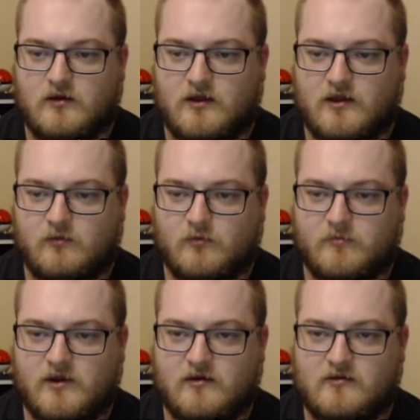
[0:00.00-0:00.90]
Any more
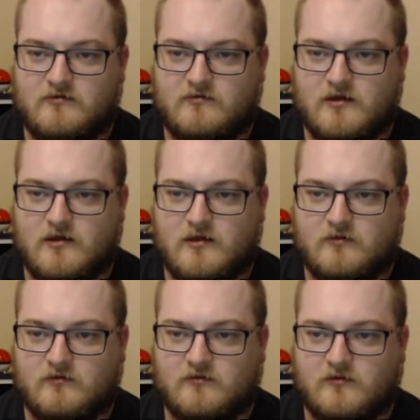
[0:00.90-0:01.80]
berries?
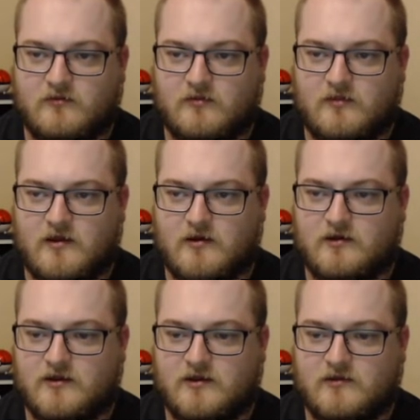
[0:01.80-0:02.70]
Not there
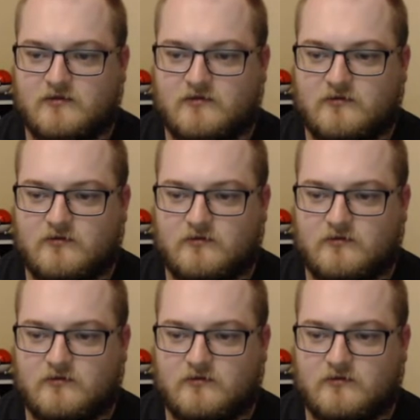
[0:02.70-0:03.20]
at least.